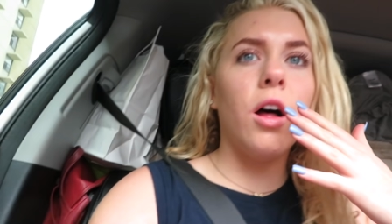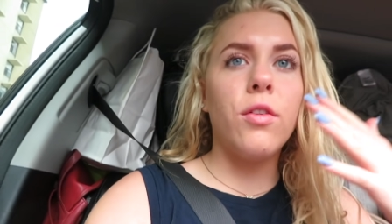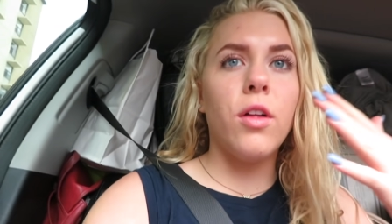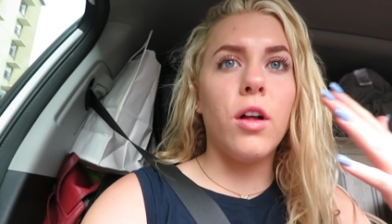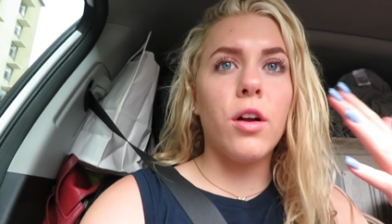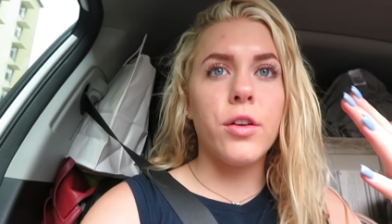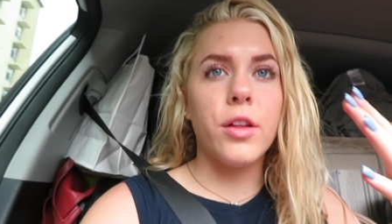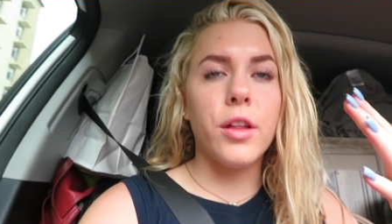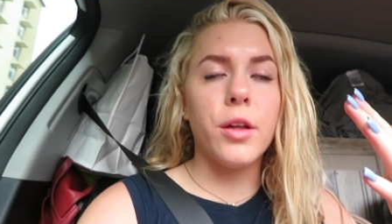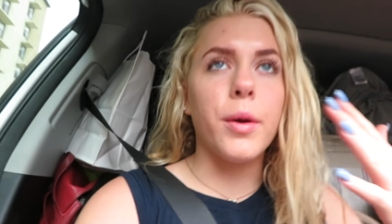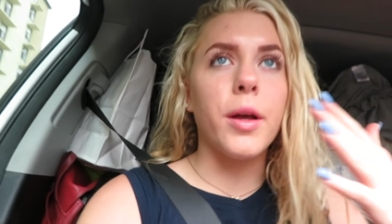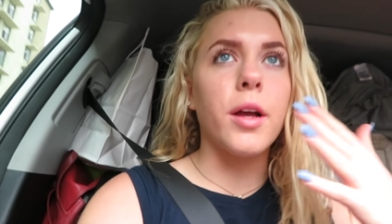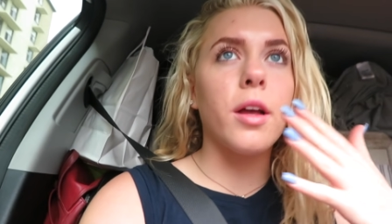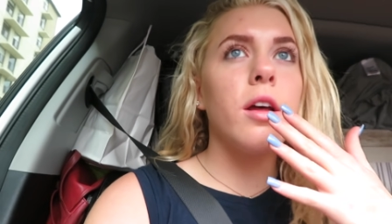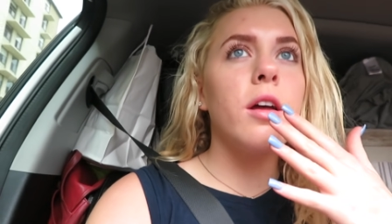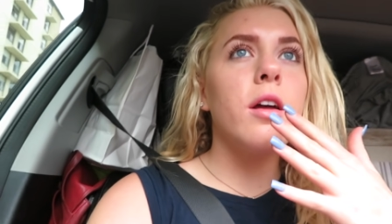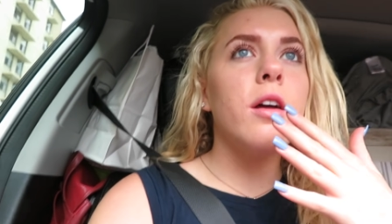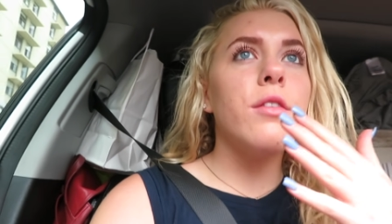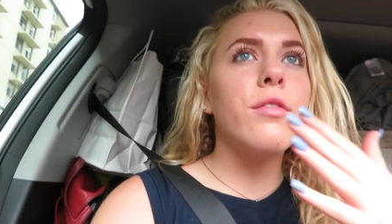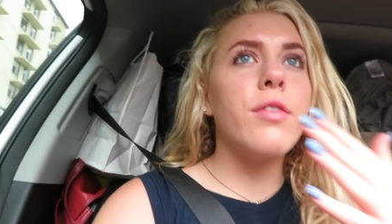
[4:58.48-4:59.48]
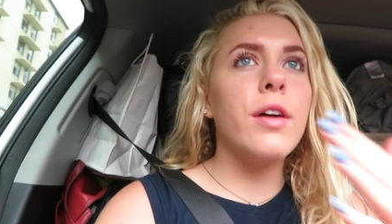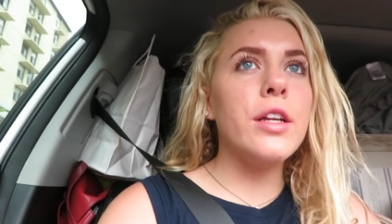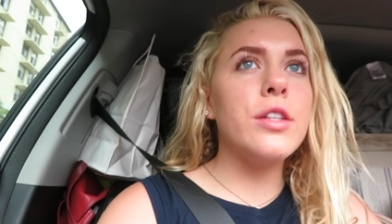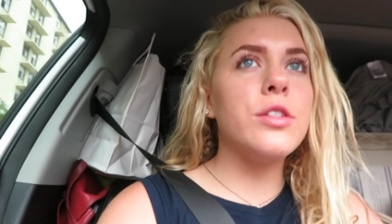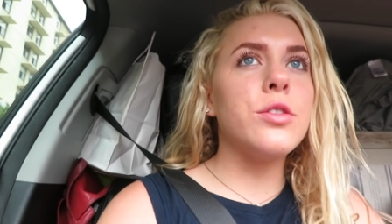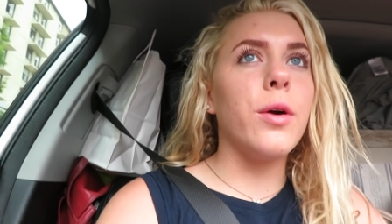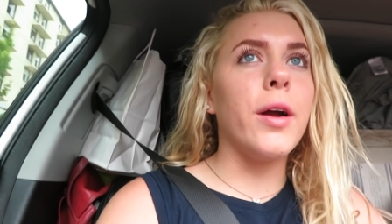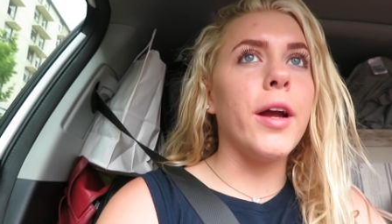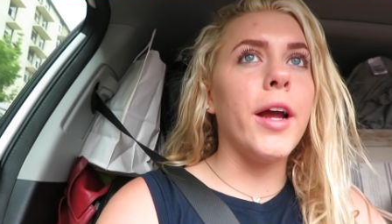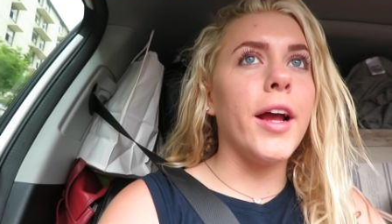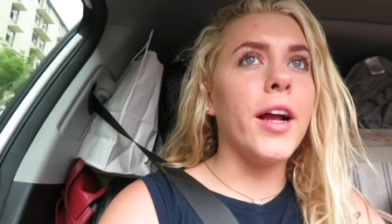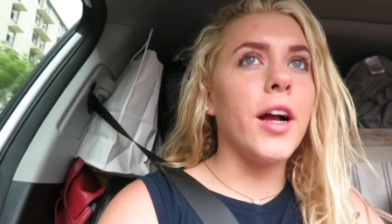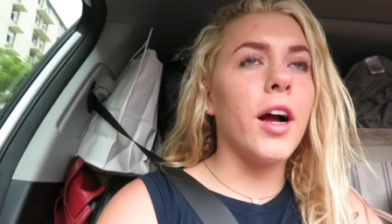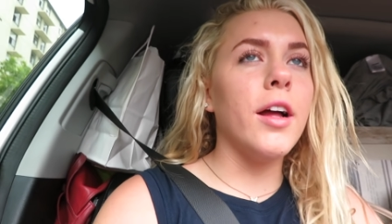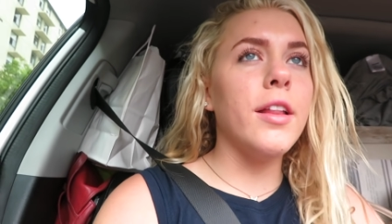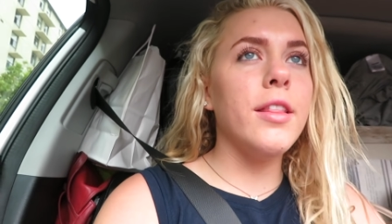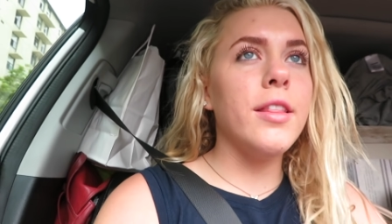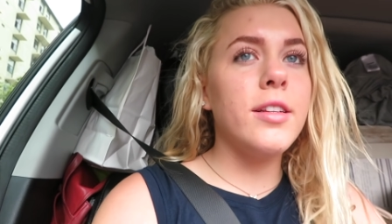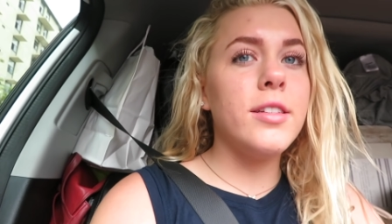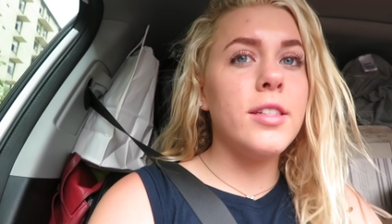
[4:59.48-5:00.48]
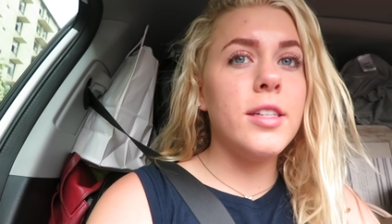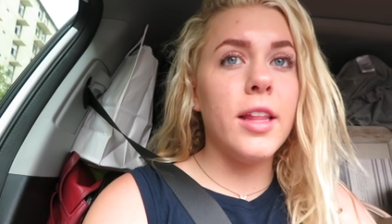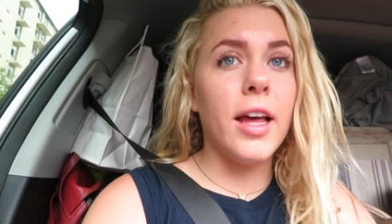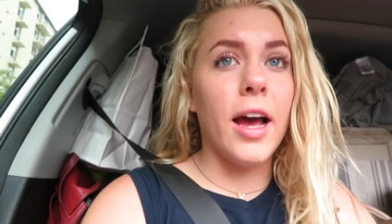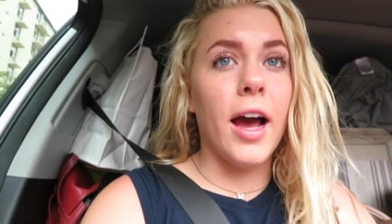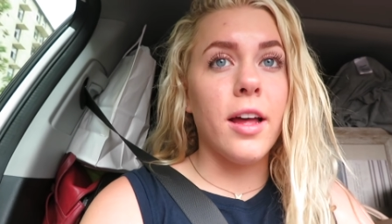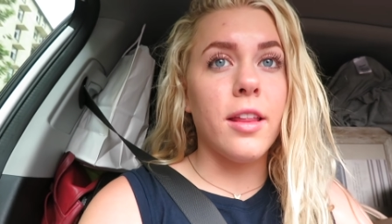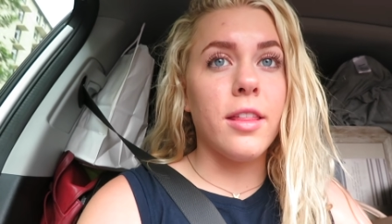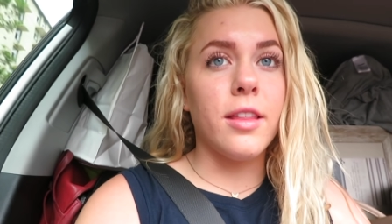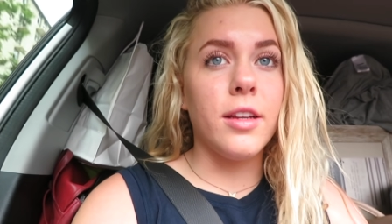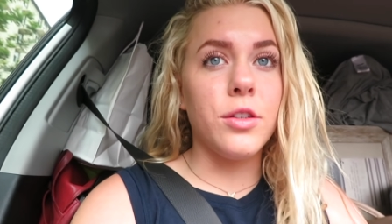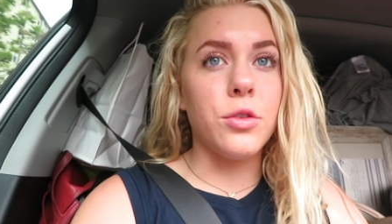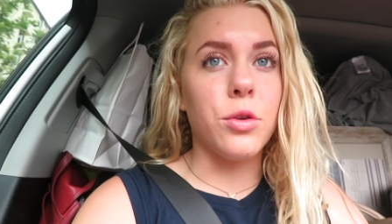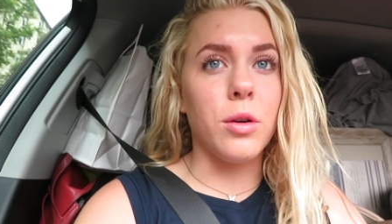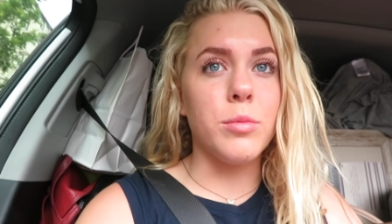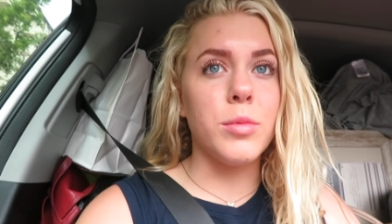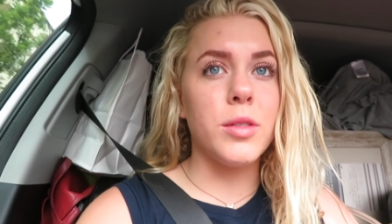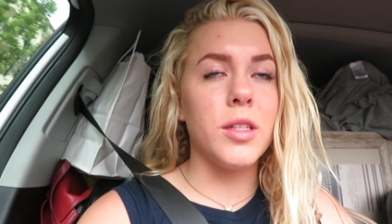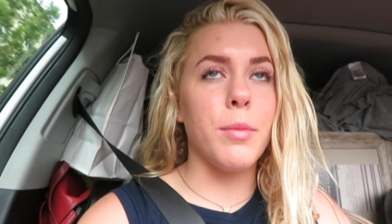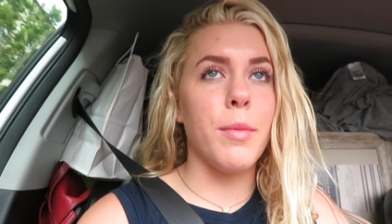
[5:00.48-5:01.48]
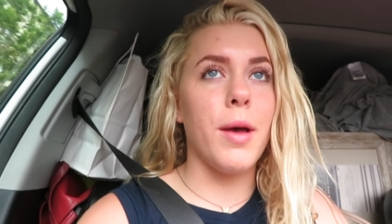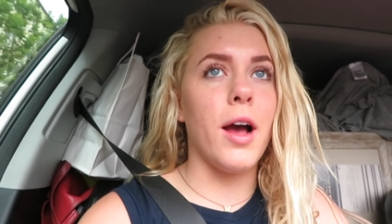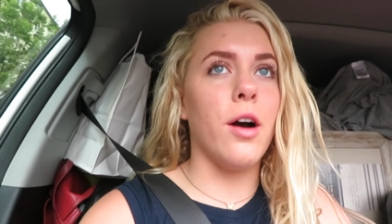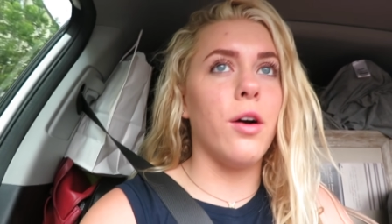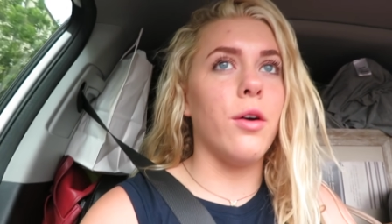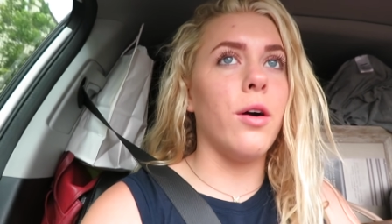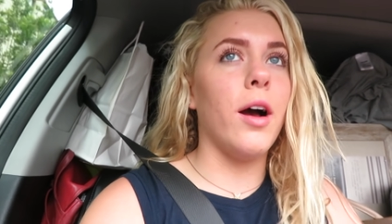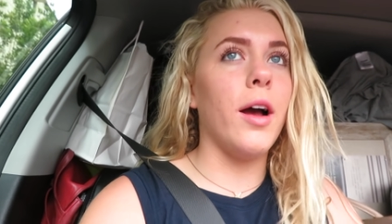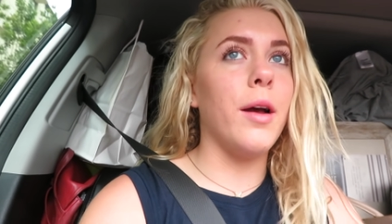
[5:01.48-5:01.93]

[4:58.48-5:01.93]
I'll vlog really quick. Funny story, I got into the athlete dorm somehow.